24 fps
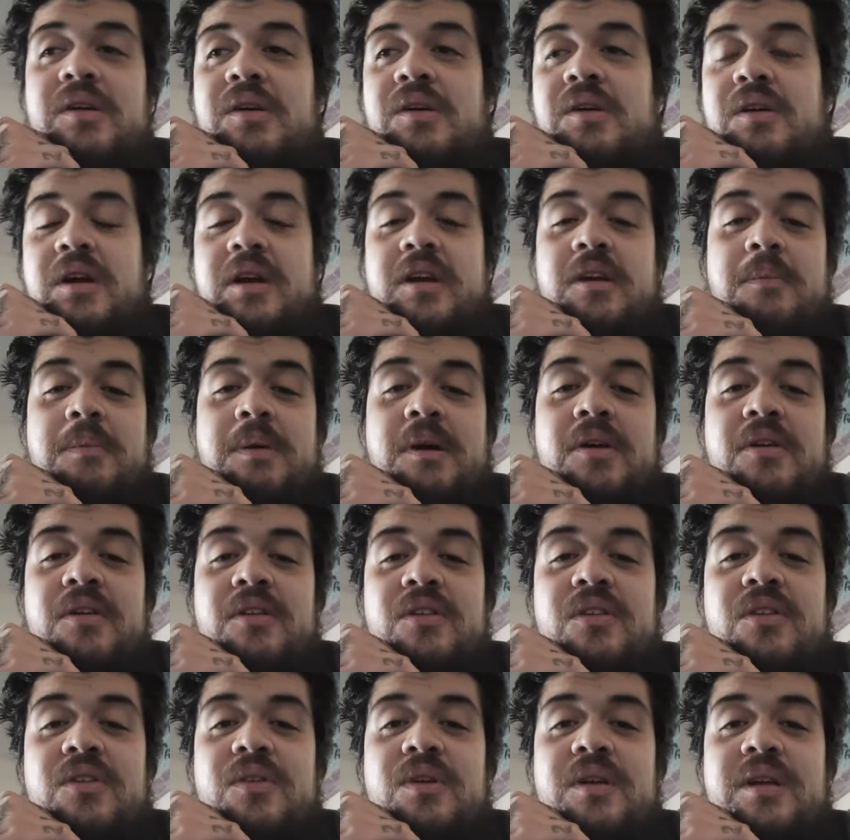oh I could power
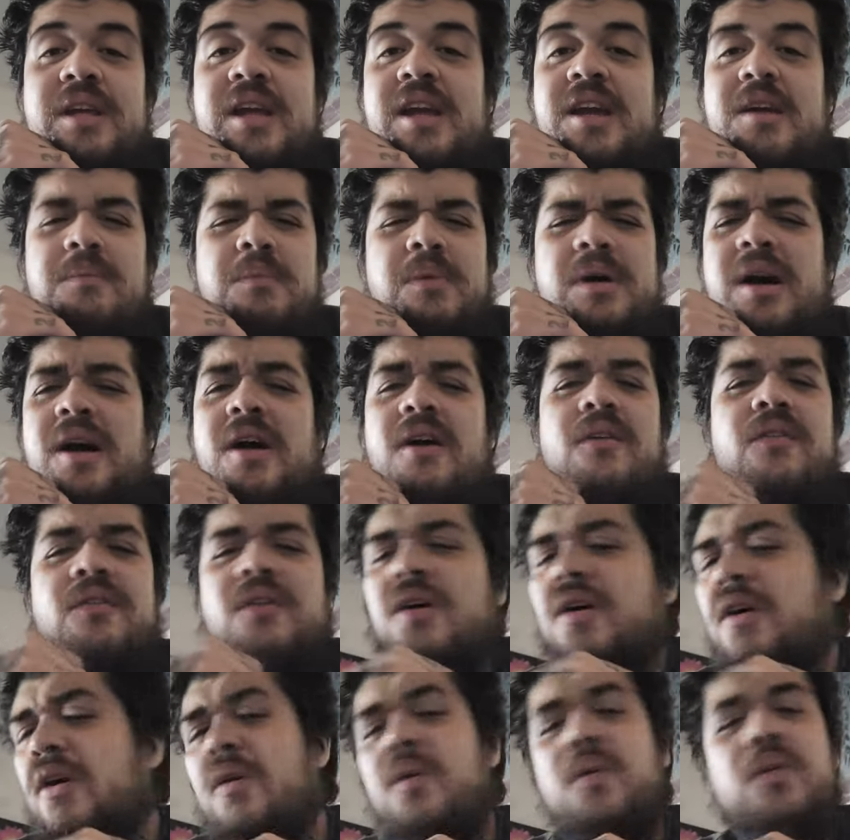through it yeah but I've
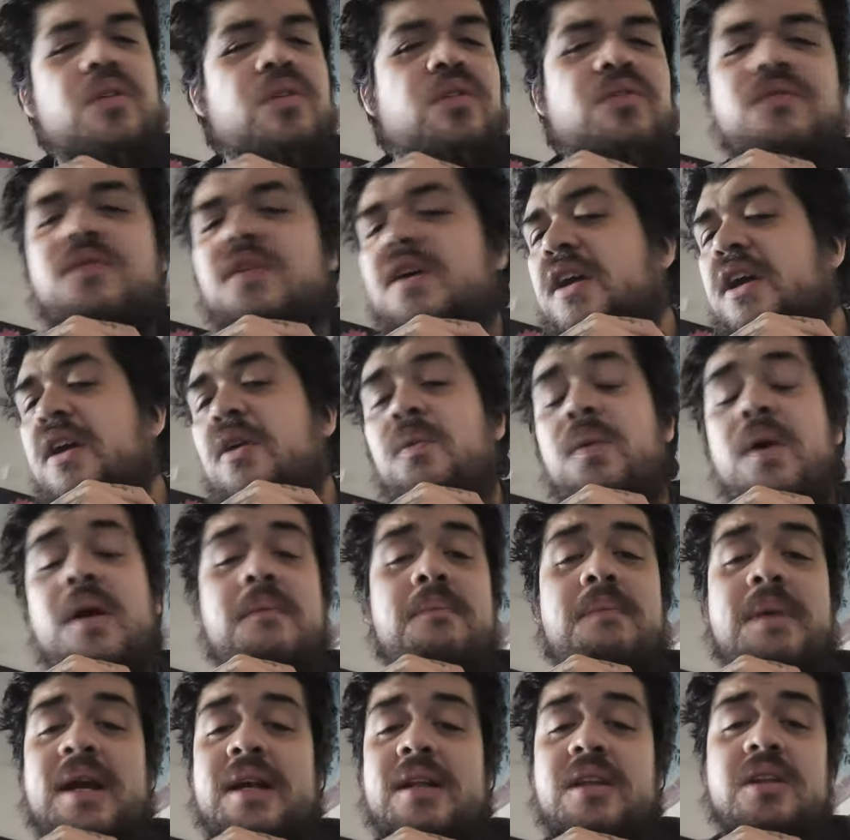always fucking
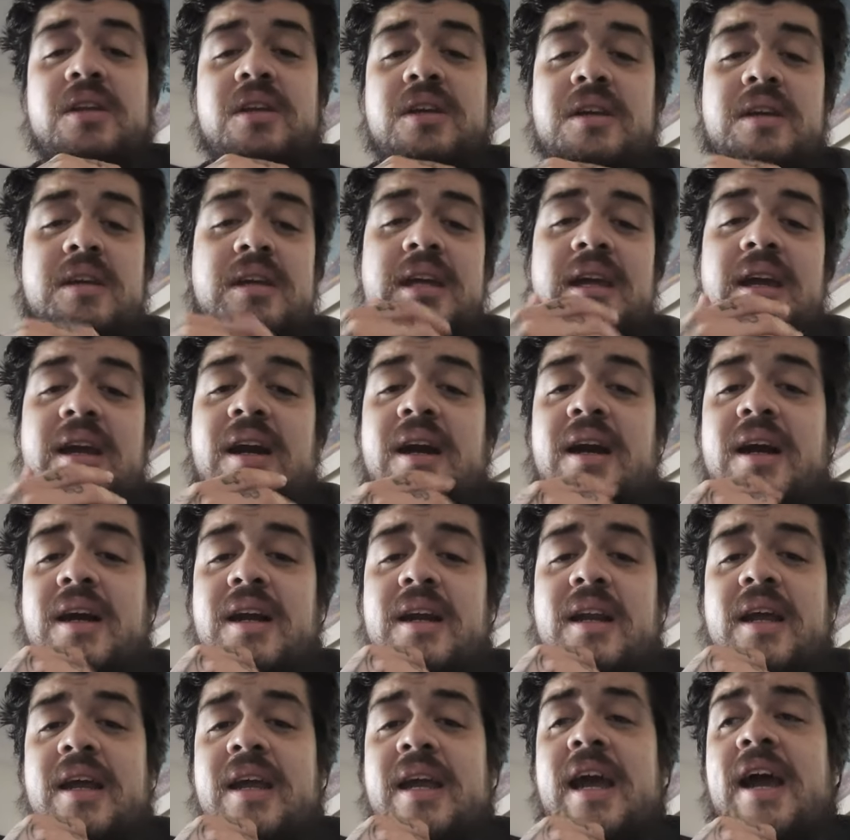went back to get high
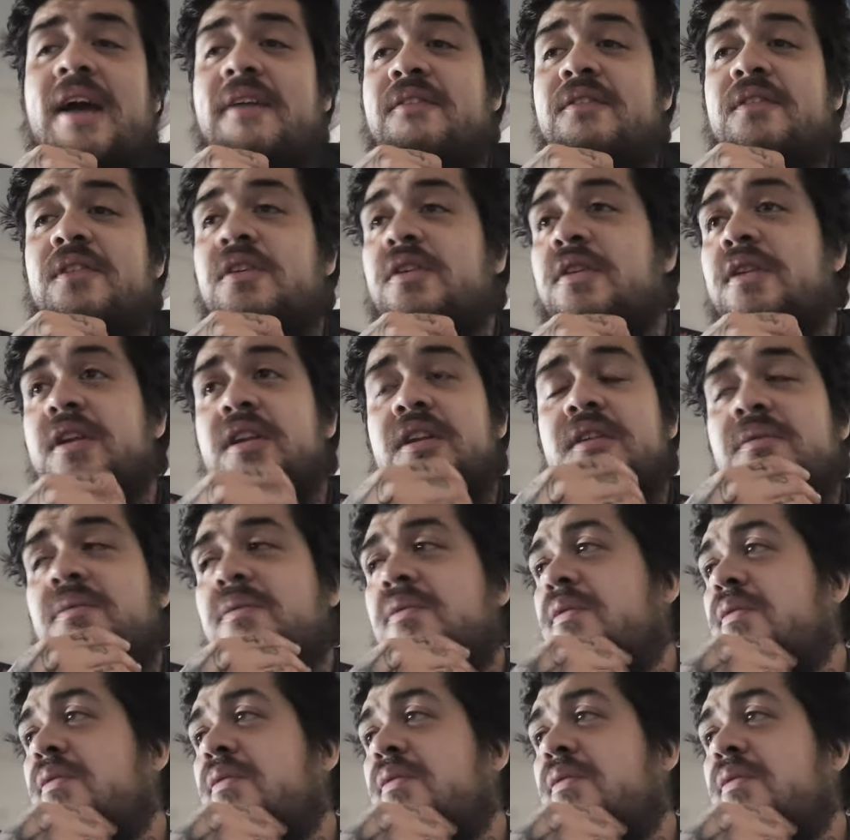like after the